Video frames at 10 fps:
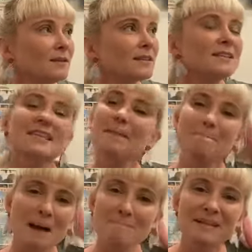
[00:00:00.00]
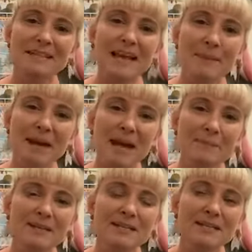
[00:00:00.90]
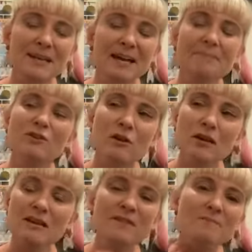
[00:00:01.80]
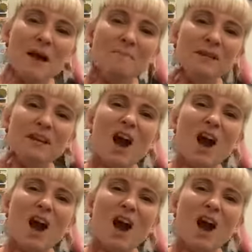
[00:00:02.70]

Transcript: was going to say mumbling about me today, but not even mumbling.